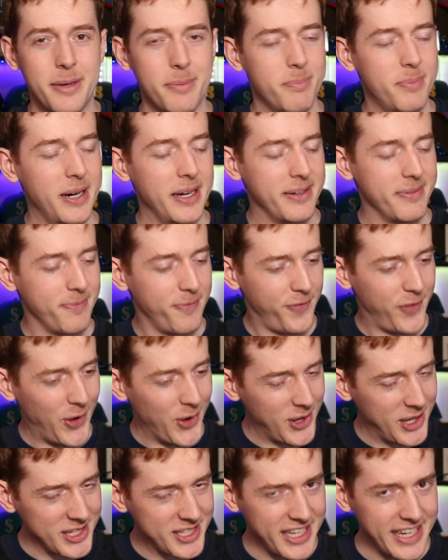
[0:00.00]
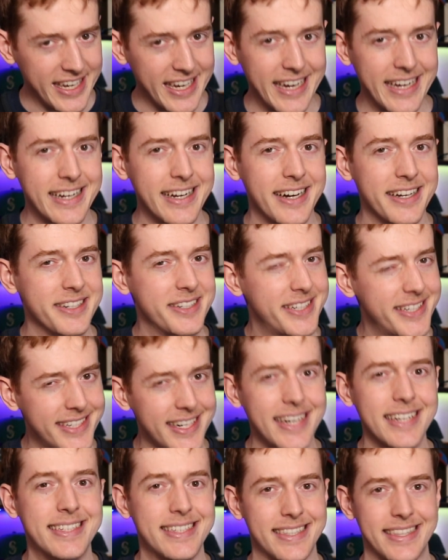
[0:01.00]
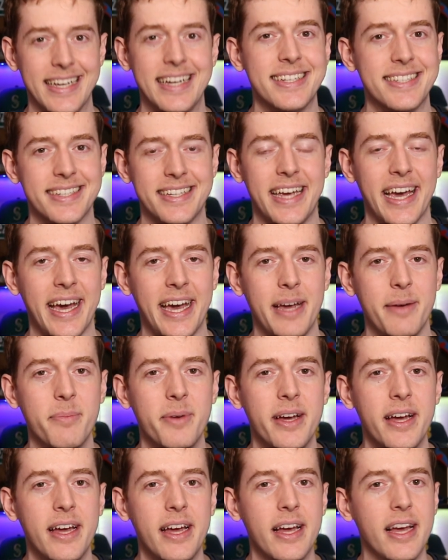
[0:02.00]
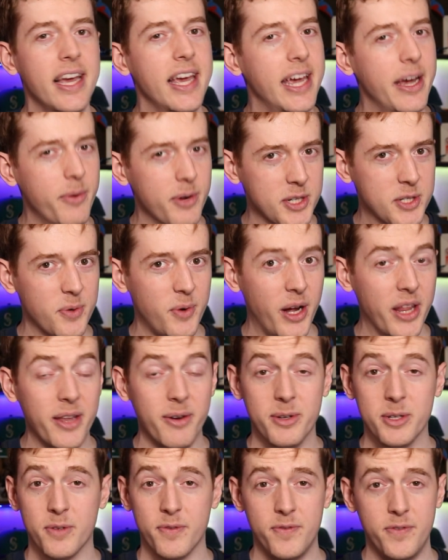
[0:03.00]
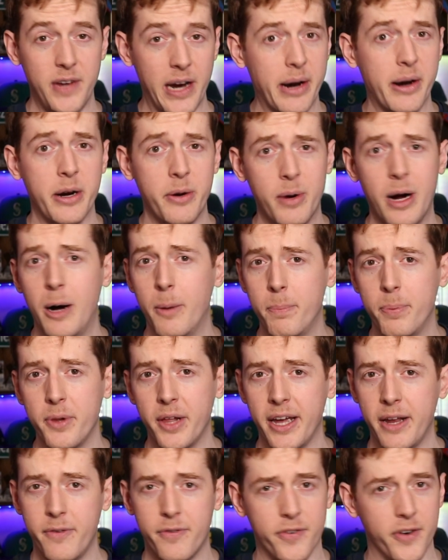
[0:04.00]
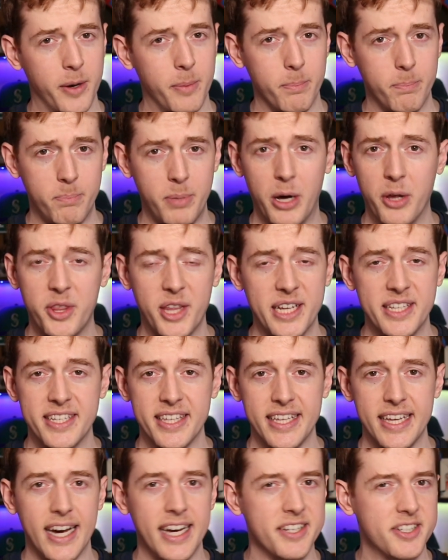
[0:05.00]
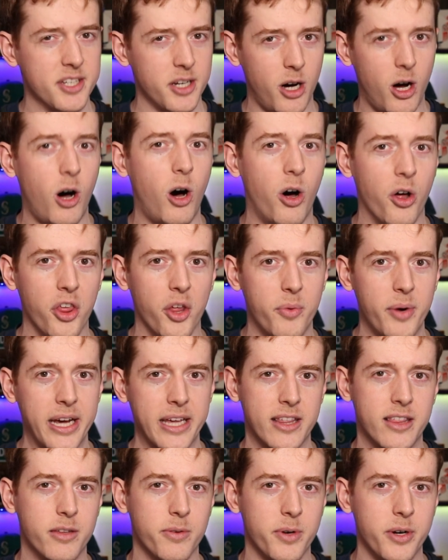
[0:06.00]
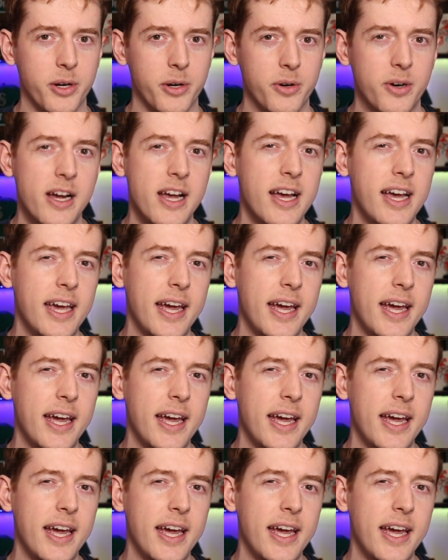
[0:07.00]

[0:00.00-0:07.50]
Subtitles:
But focusing in on just this game, it was one that was very well played from both ends of the ice all the way through.